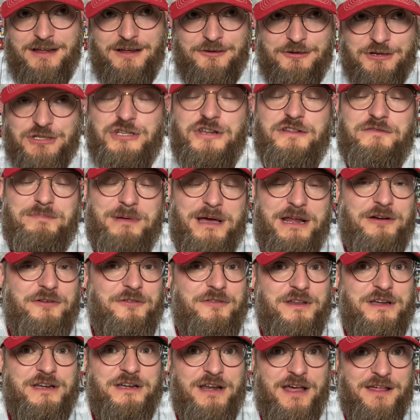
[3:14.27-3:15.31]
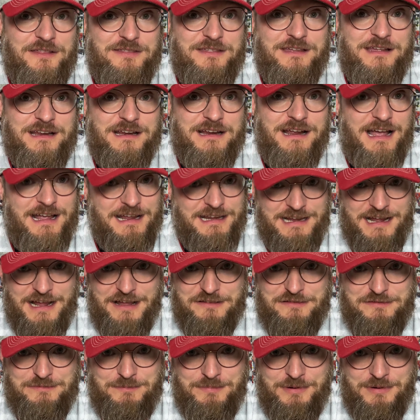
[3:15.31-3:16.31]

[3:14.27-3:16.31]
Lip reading: which is better than nothing, I guess,